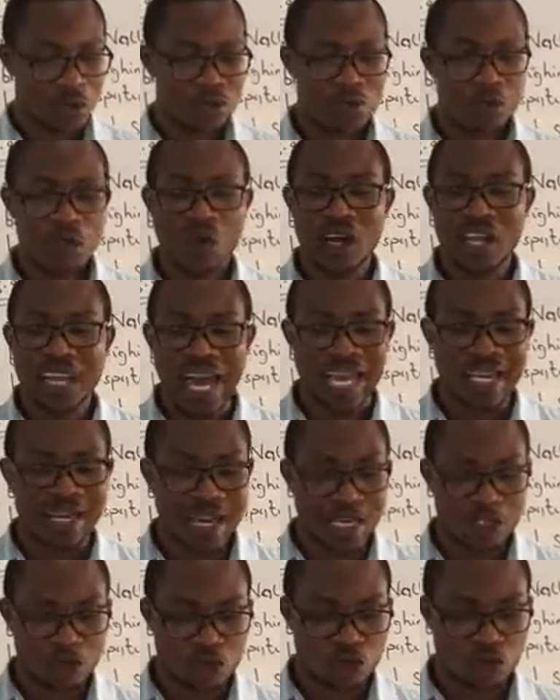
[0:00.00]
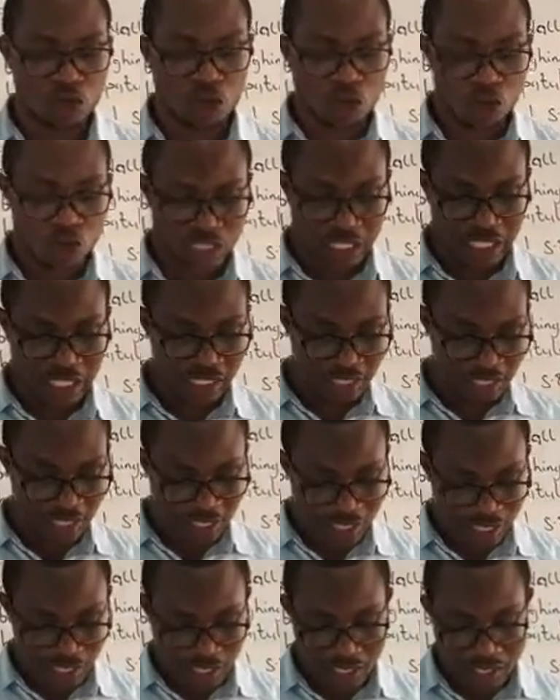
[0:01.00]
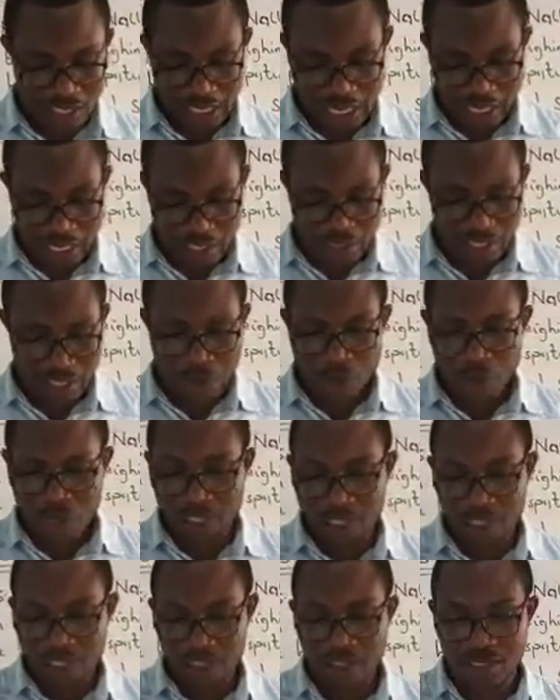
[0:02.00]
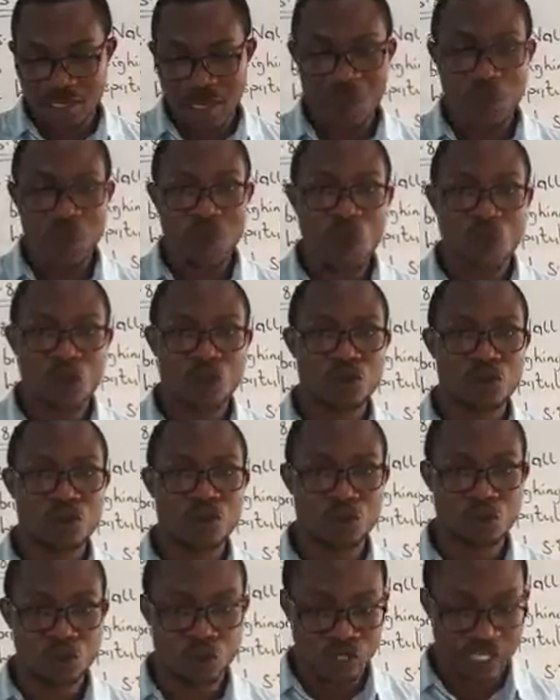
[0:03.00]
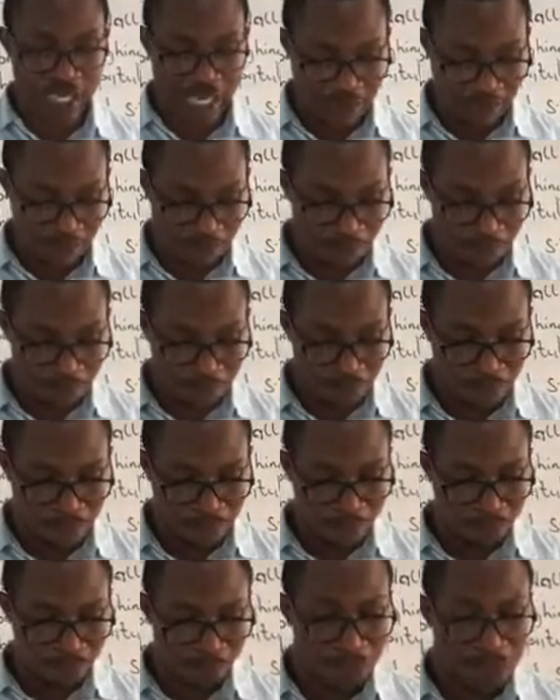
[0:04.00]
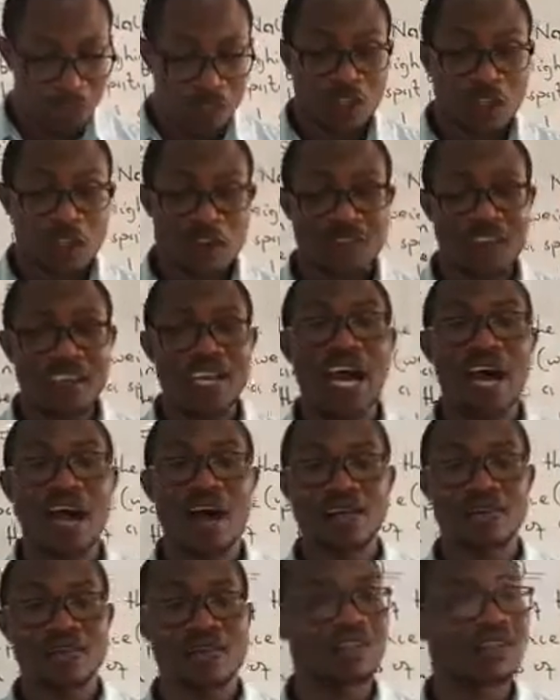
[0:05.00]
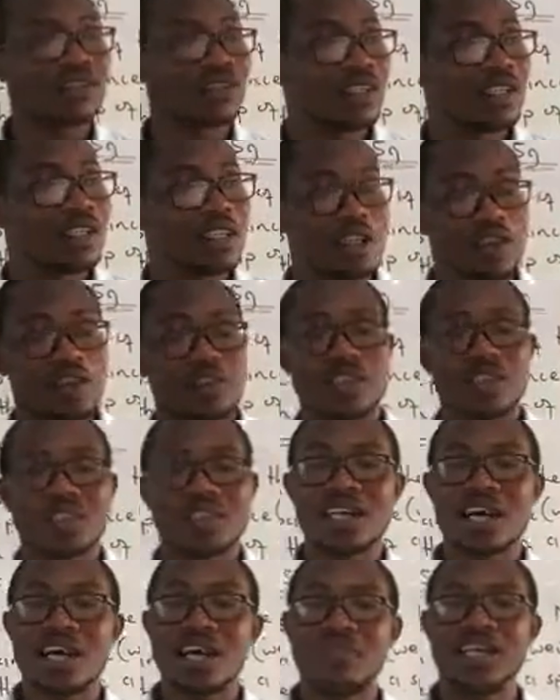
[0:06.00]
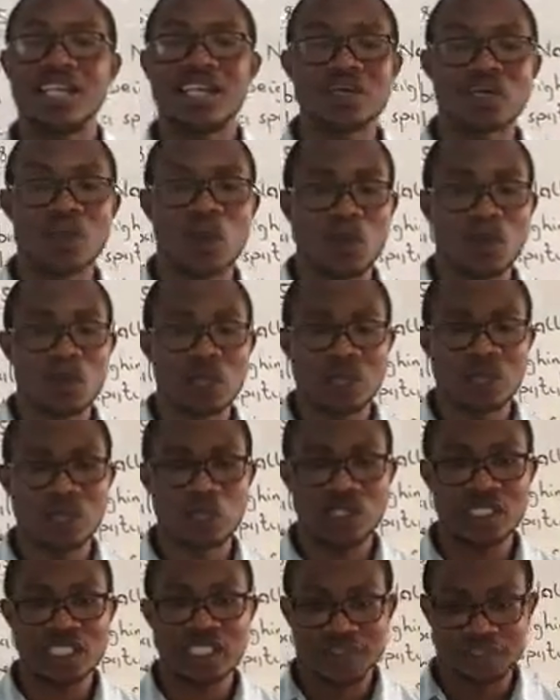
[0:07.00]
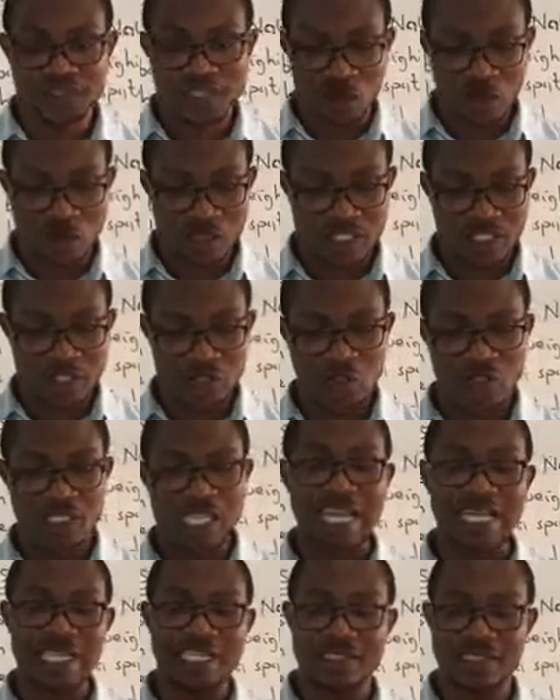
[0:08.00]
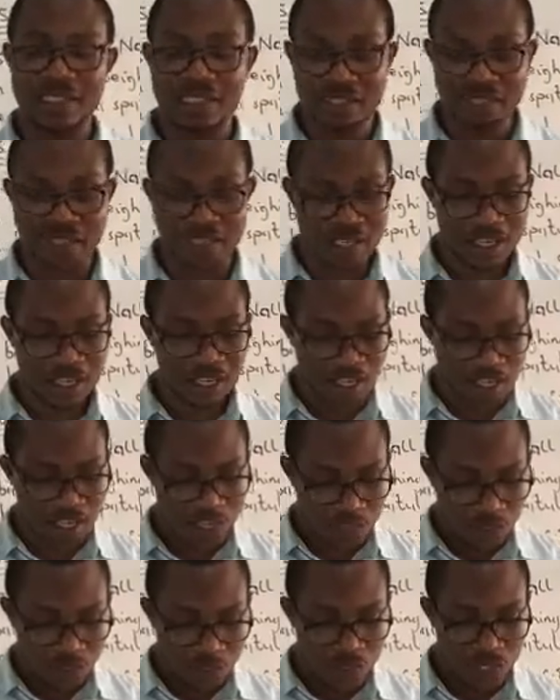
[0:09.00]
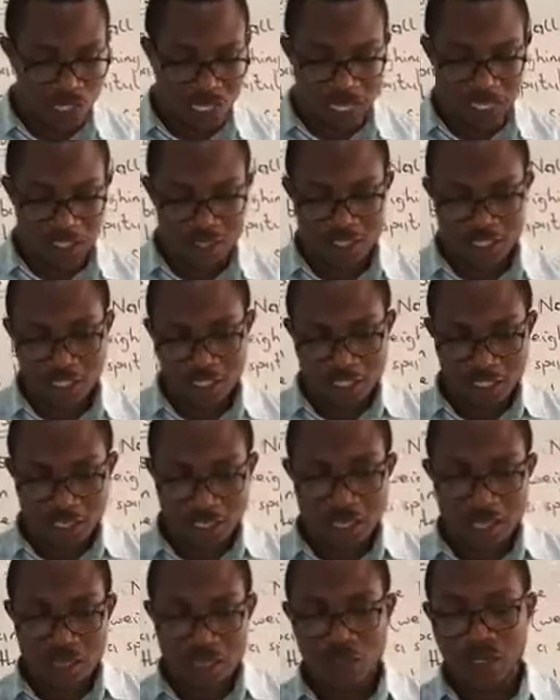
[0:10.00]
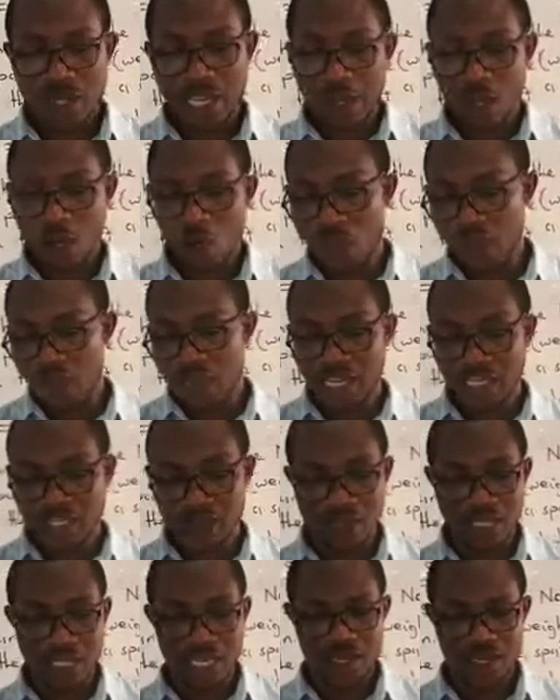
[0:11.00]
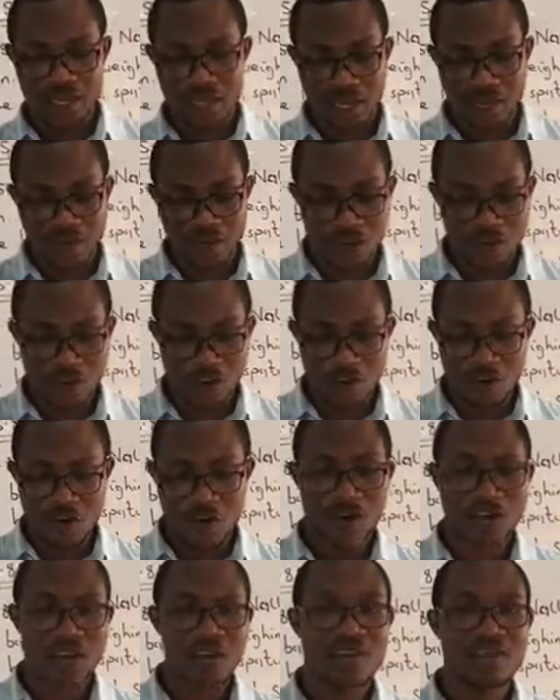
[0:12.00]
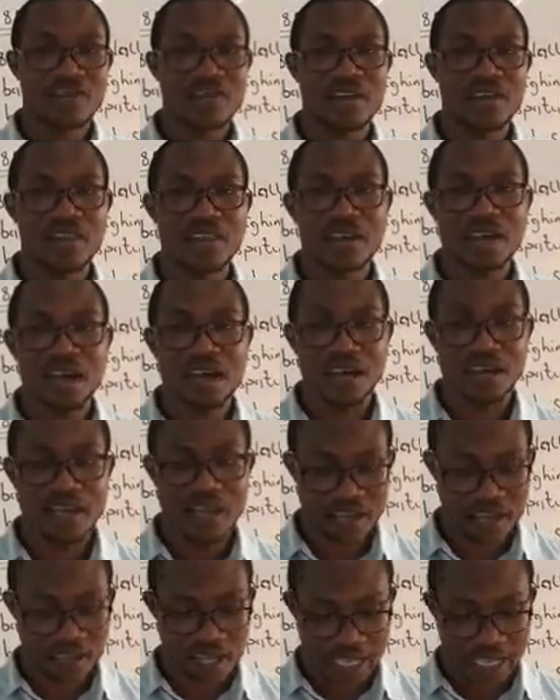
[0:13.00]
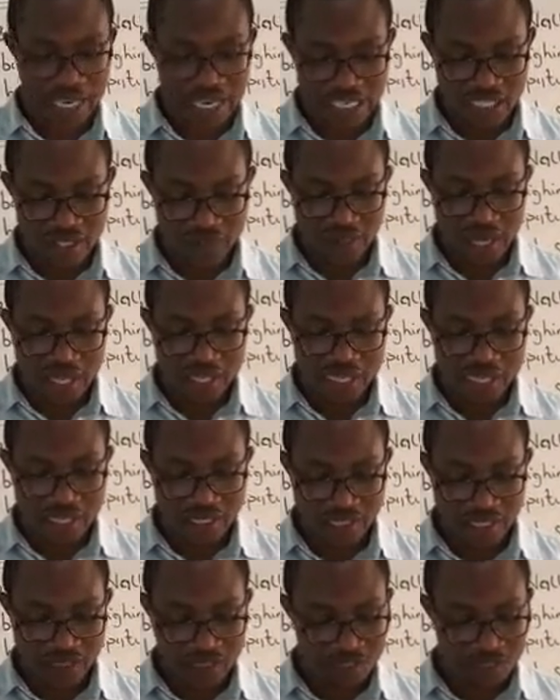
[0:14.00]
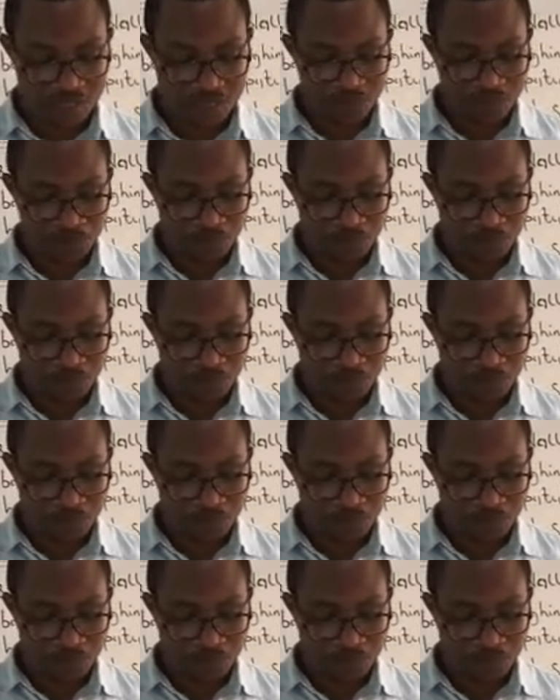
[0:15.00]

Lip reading: well understood the questions that we went through today. If you still have any problems or difficulties, challenges, you can contact me later for further explanations.